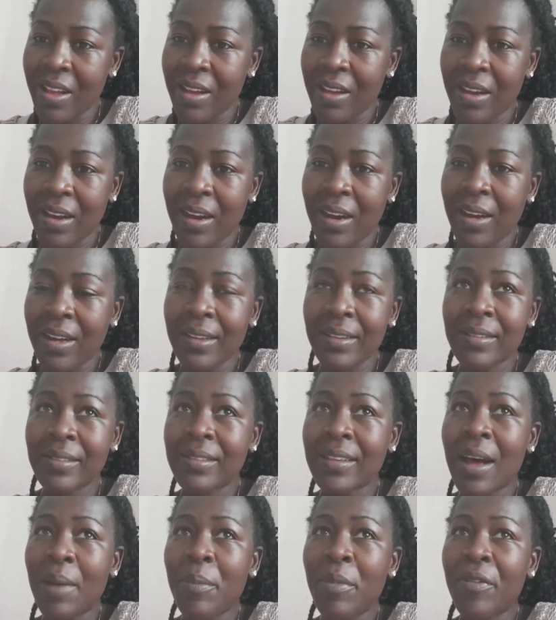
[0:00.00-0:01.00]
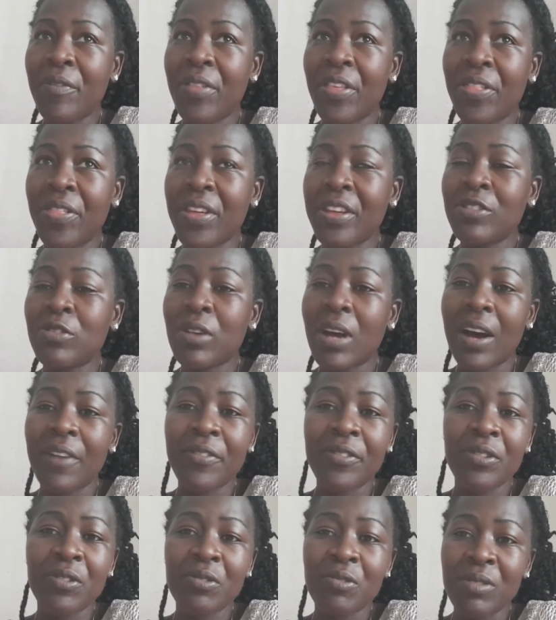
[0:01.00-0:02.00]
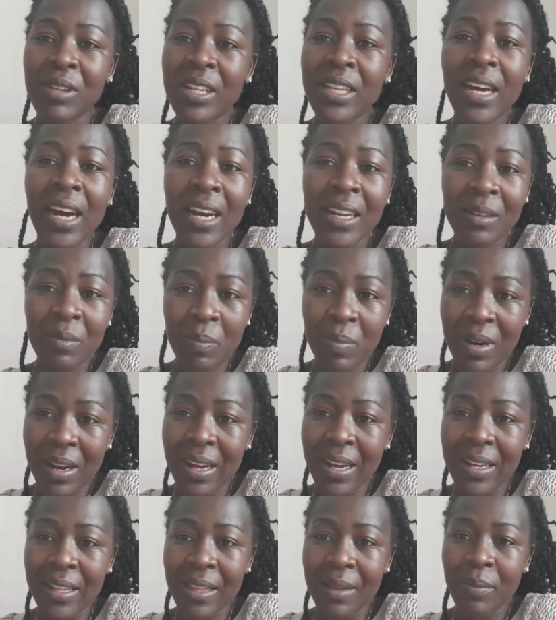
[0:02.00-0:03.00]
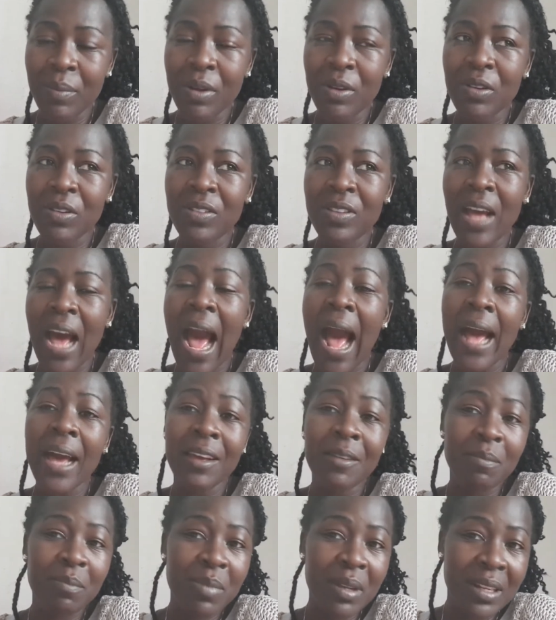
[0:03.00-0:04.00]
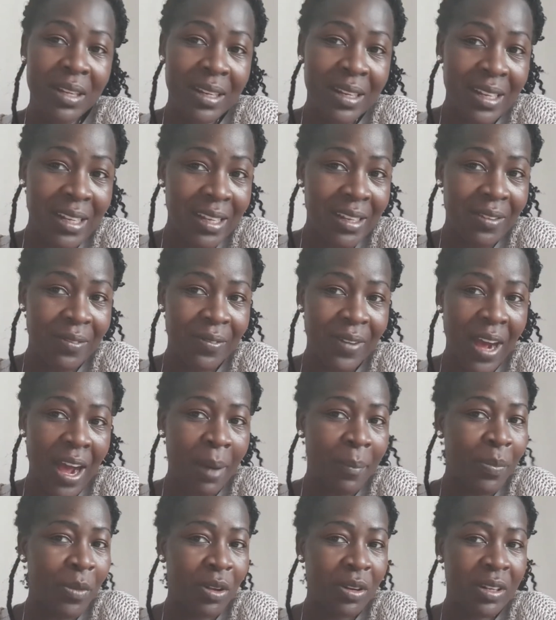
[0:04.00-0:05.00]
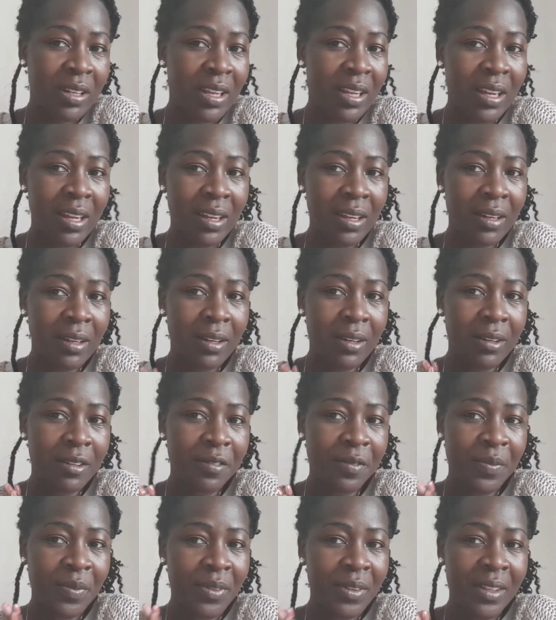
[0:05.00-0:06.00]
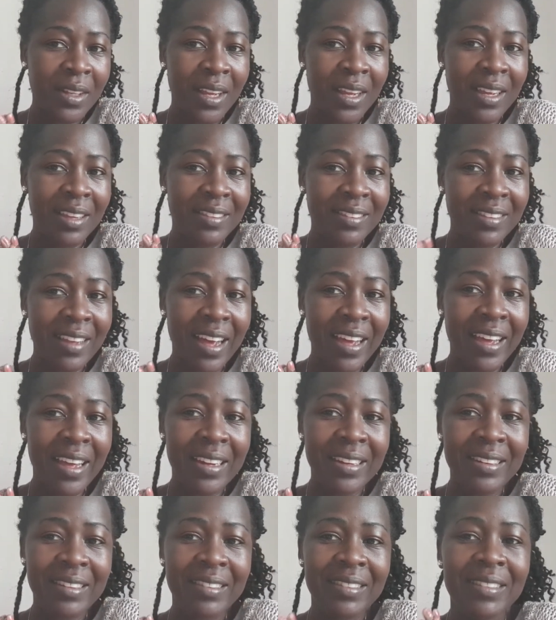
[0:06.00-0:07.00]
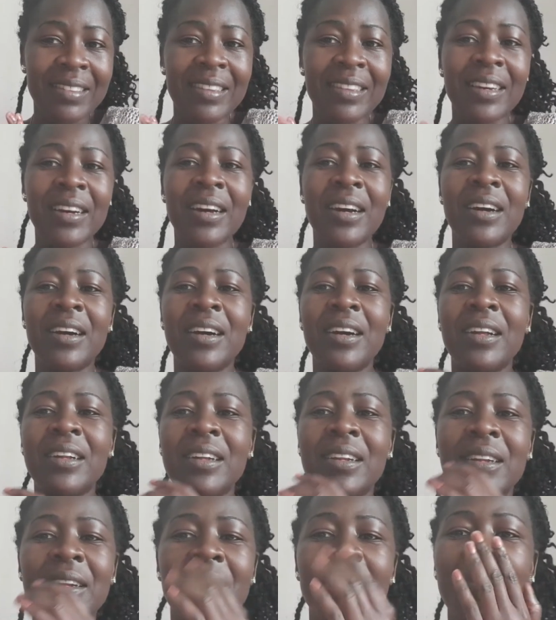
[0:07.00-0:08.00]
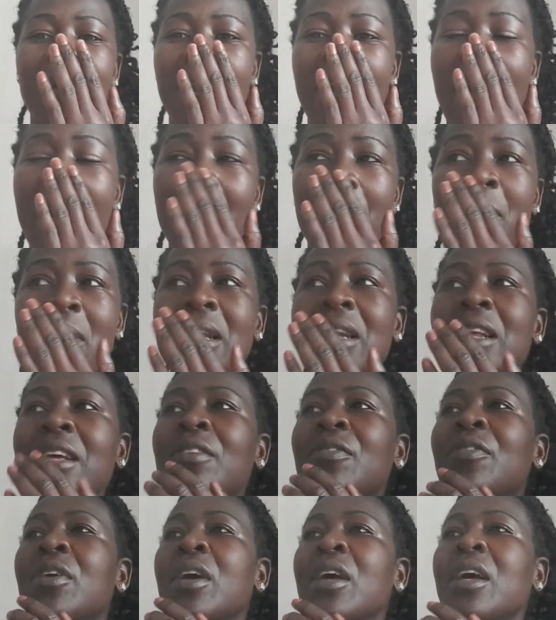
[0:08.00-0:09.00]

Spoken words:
Some of the things you have to really unplug them, because I believe, I'm not a scientist here, and but I believe